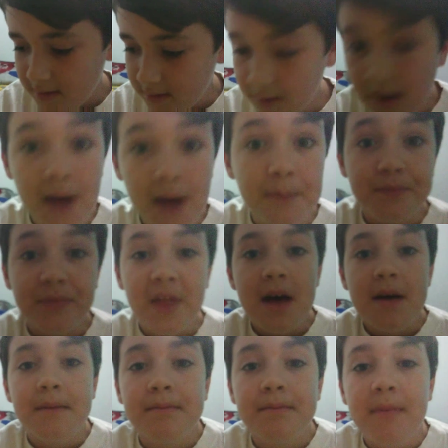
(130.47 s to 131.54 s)
so yeah,
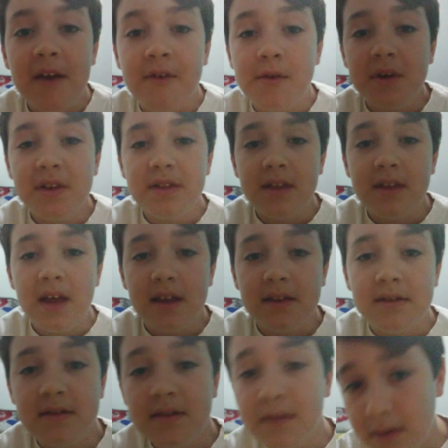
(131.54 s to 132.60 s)
everyone,
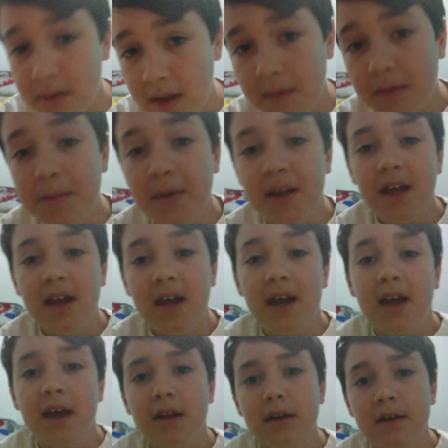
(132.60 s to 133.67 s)
that's that would be it,
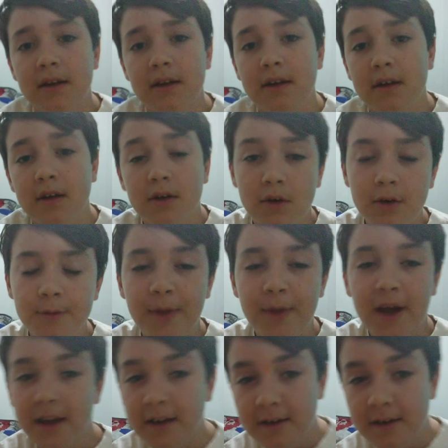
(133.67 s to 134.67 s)
and goodbye.